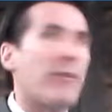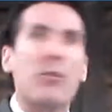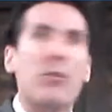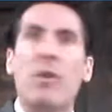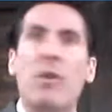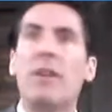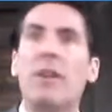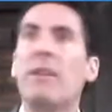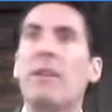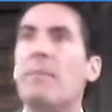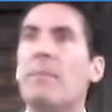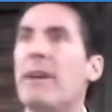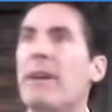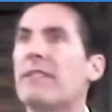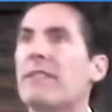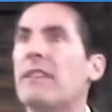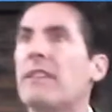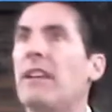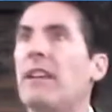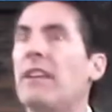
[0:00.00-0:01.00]
One of the
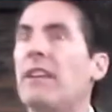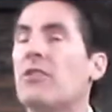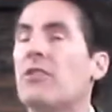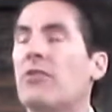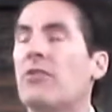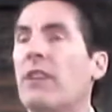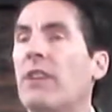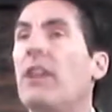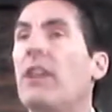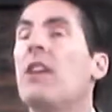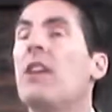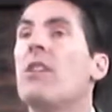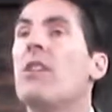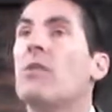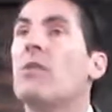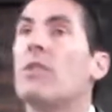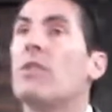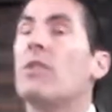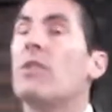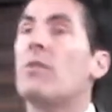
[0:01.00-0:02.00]
best in the industry
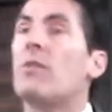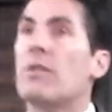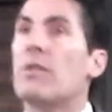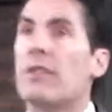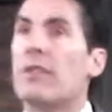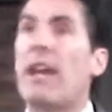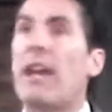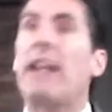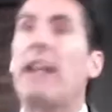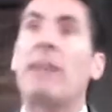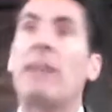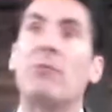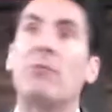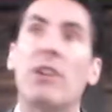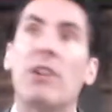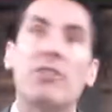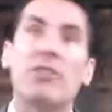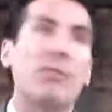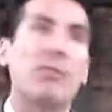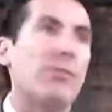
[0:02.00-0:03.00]
was a guy named
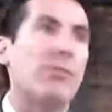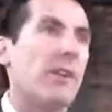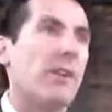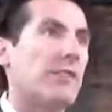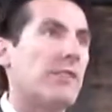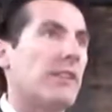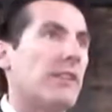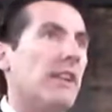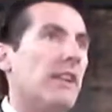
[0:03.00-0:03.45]
Russell Brunson.